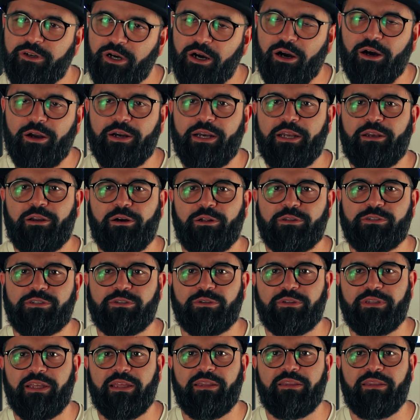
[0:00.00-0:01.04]
car and
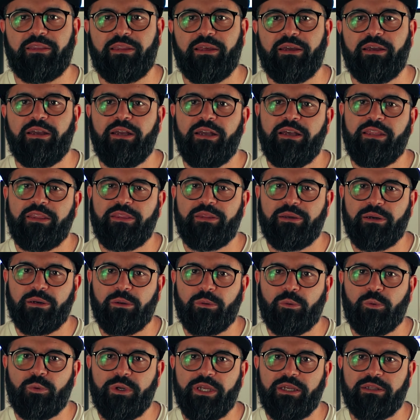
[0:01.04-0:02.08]
also then the
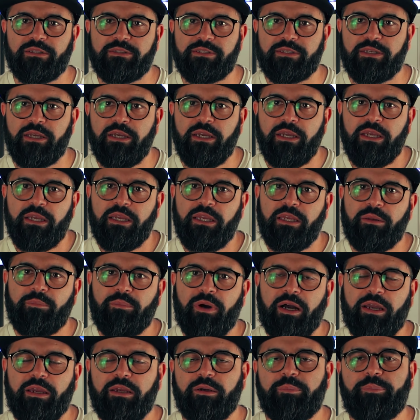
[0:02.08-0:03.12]
wheels. In
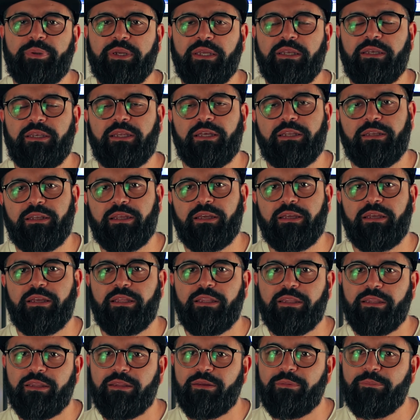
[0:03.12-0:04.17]
my opinion,
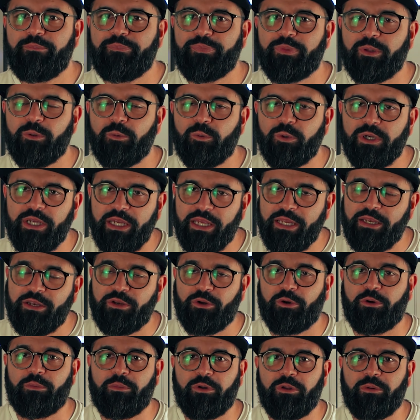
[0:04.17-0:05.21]
in
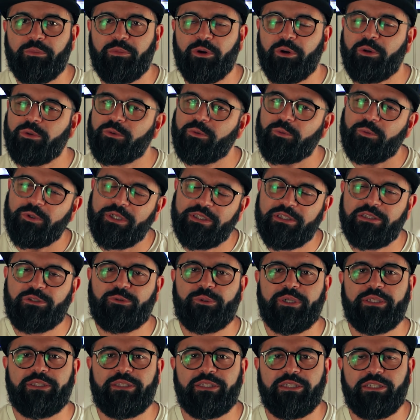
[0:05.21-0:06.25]
normal mode with the
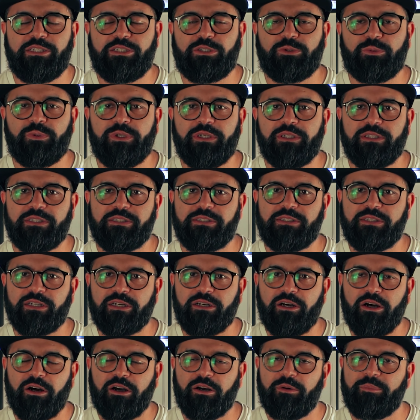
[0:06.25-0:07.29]
20-inch wheels, the
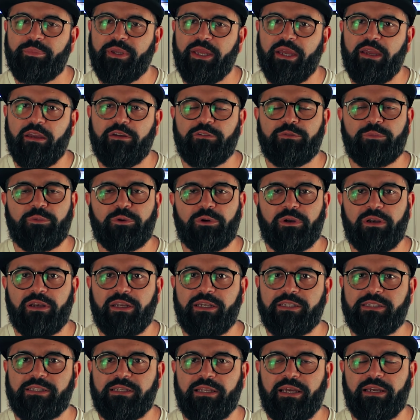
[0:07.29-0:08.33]
car behaved more or
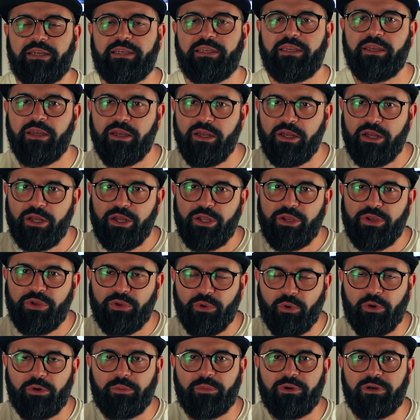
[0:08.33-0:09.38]
less like
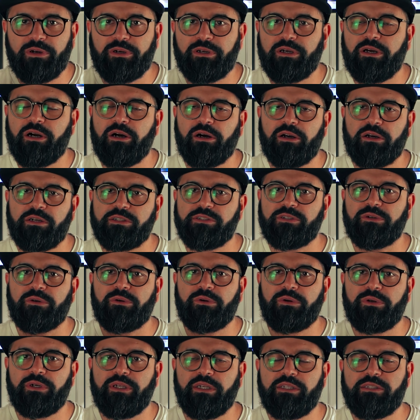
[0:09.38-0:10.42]
normal cars,
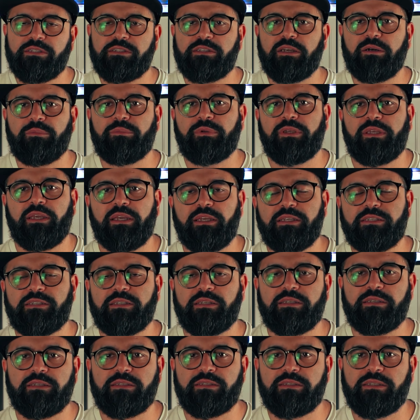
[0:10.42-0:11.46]
or in some
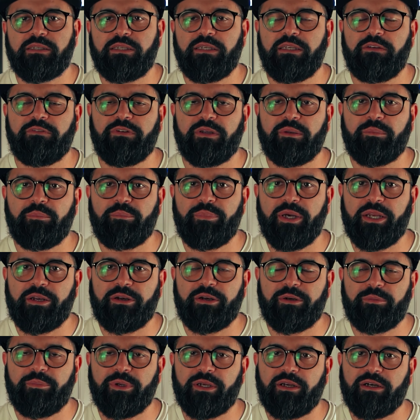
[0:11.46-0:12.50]
cases even
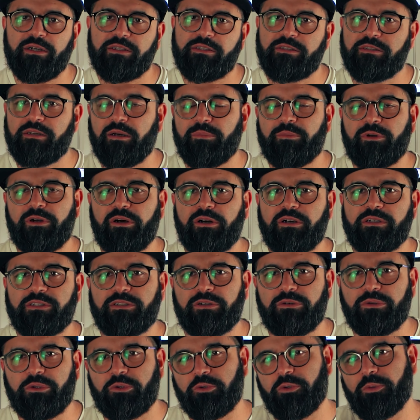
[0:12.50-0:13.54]
better, because some cars
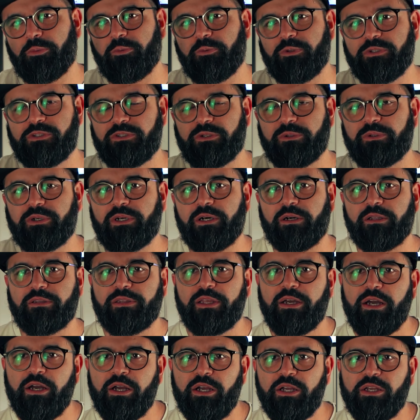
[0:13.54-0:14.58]
are equipped with
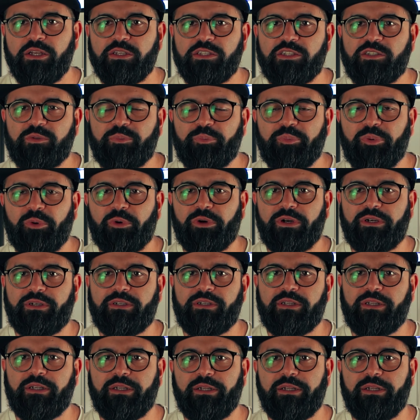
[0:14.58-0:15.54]
so-called sport